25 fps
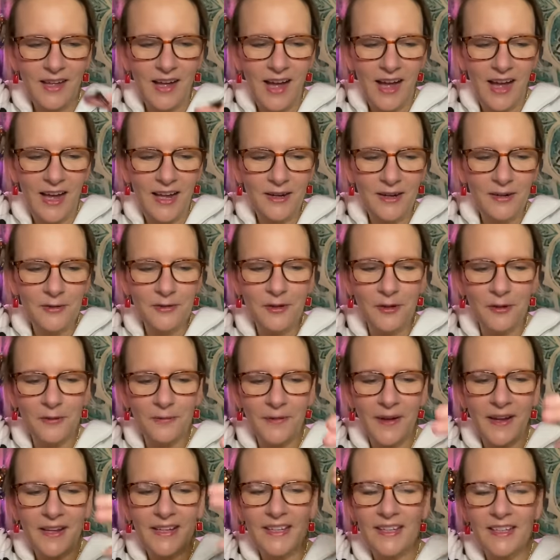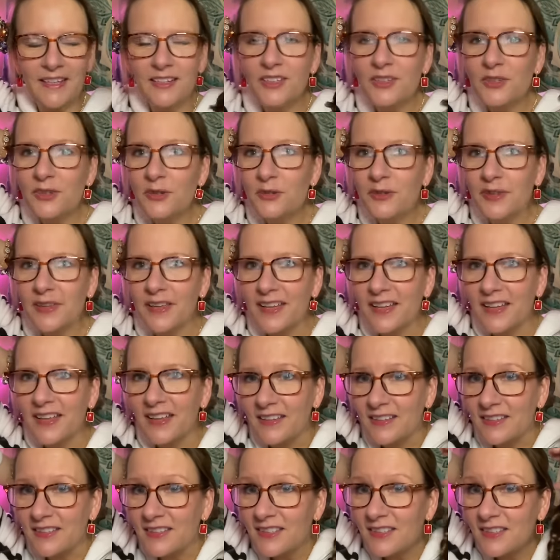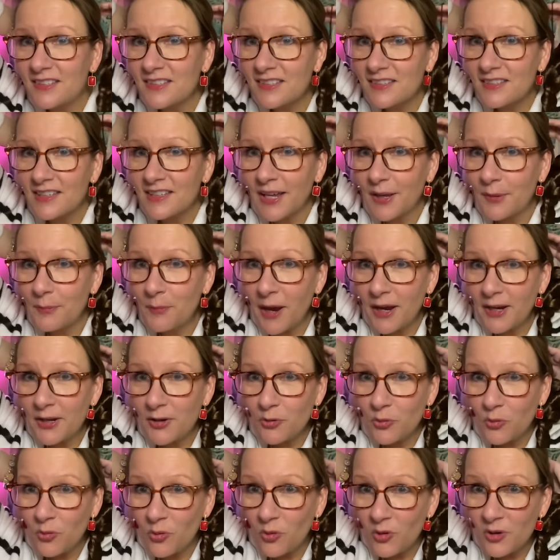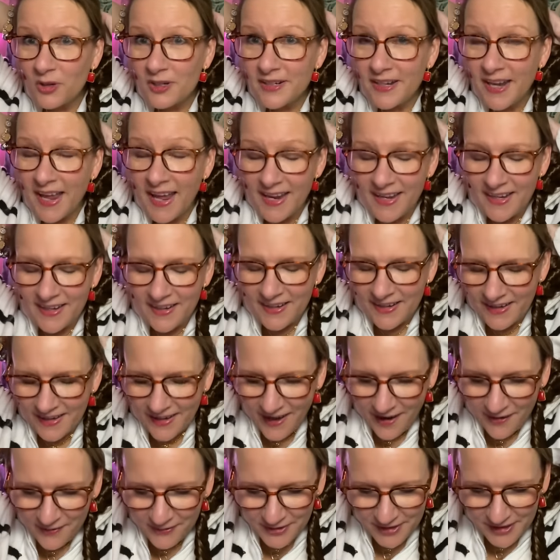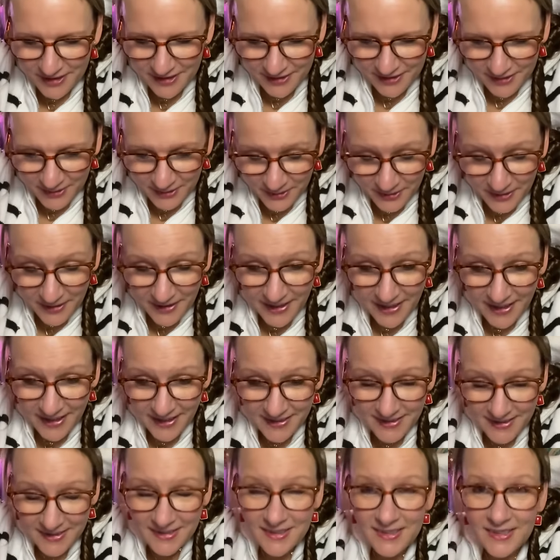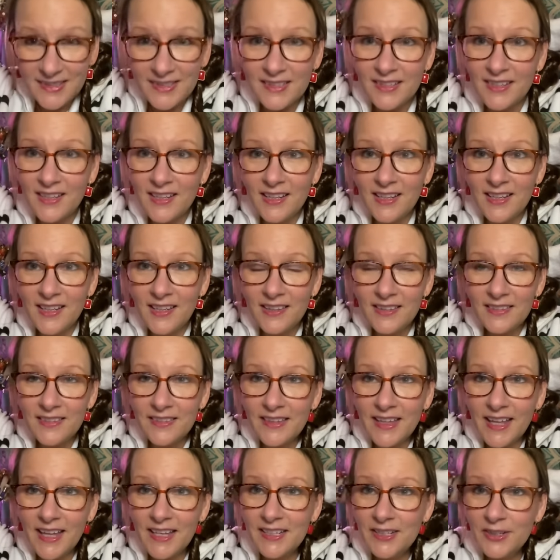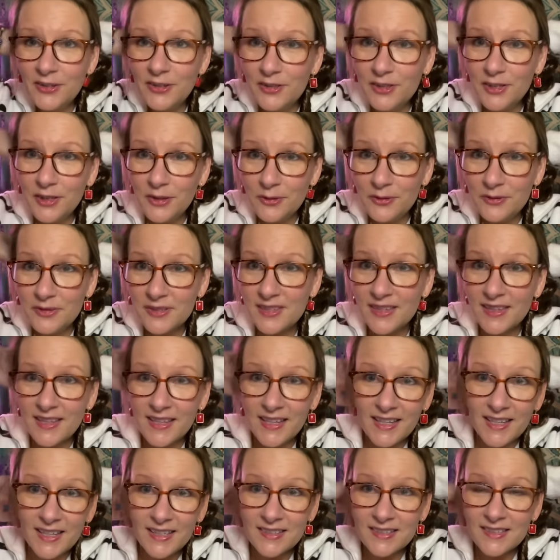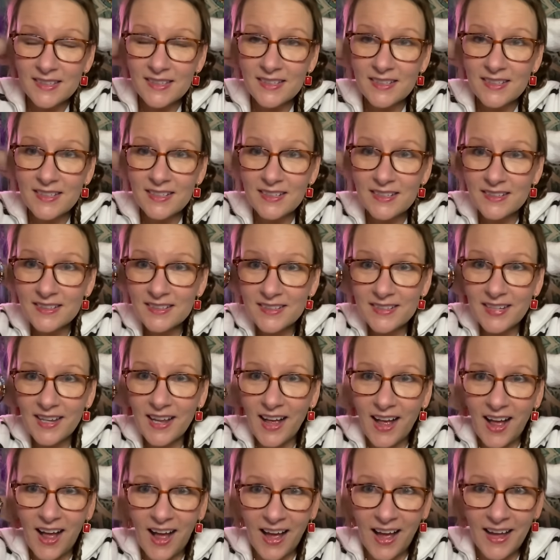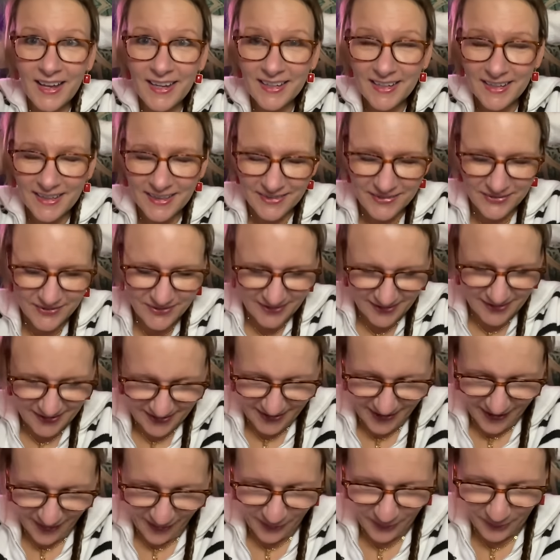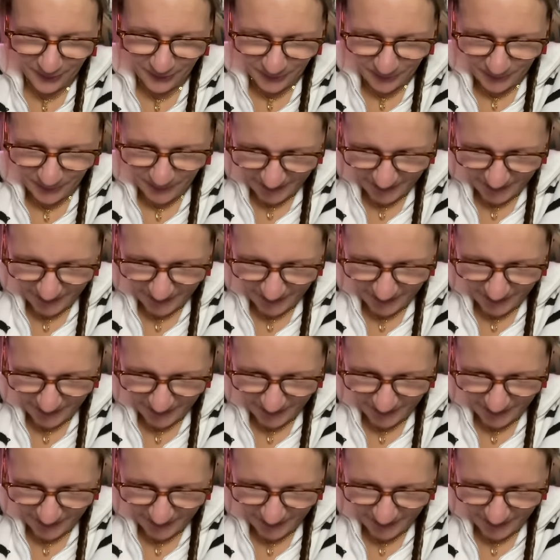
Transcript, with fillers: I don't know if I can do this. Am I coordinated enough to do this? Then you use this to tie. No.